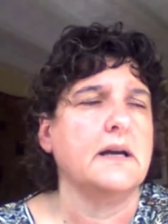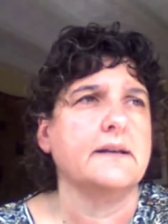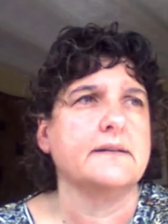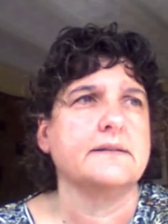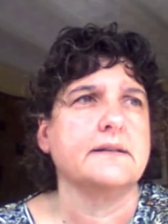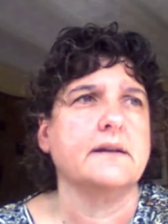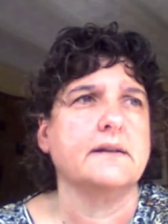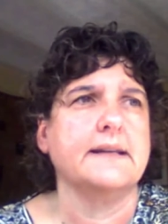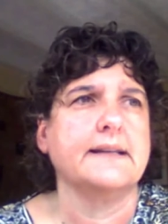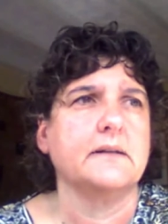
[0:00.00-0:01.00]
and
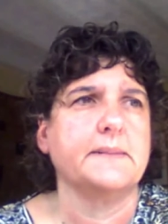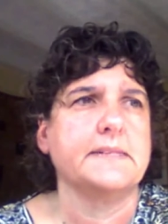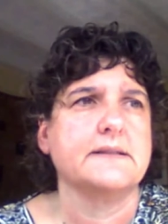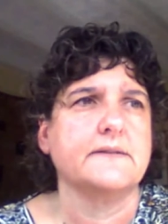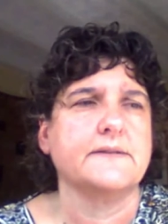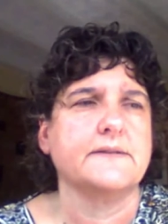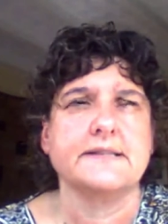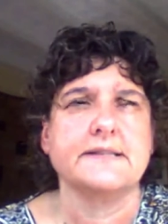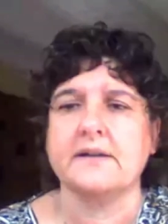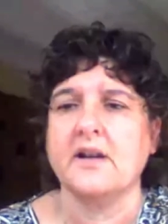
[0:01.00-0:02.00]
uh, a little bit of
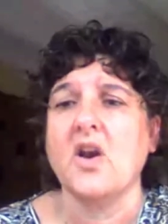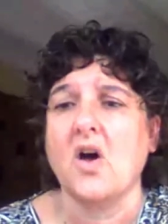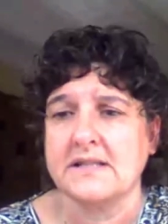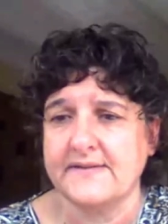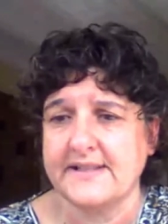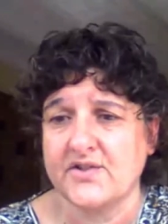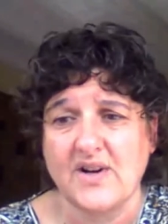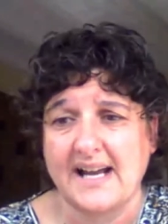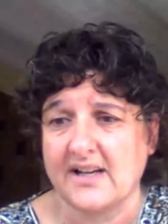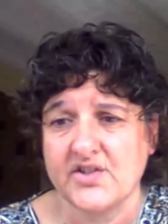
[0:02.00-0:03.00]
just and a lot of
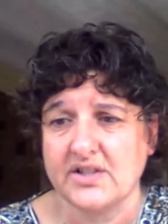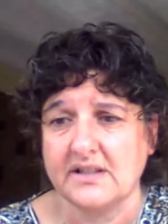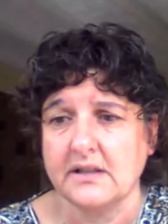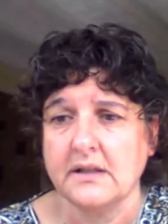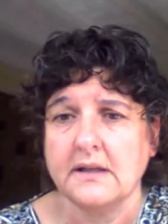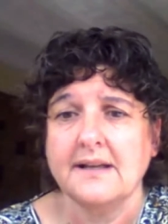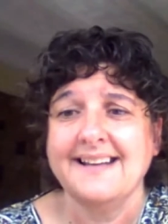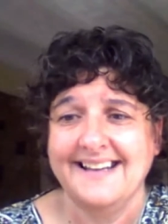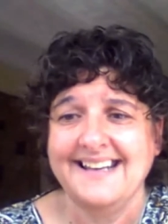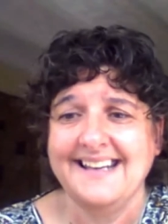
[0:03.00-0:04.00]
distraction
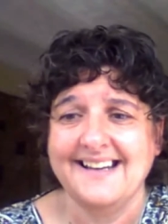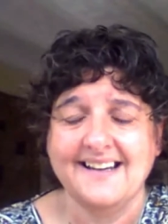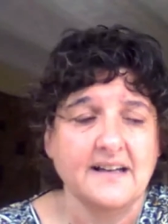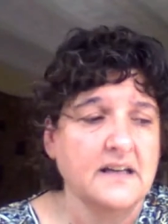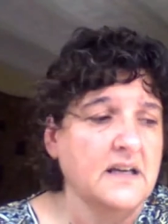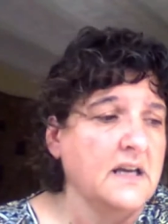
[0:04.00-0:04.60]
here.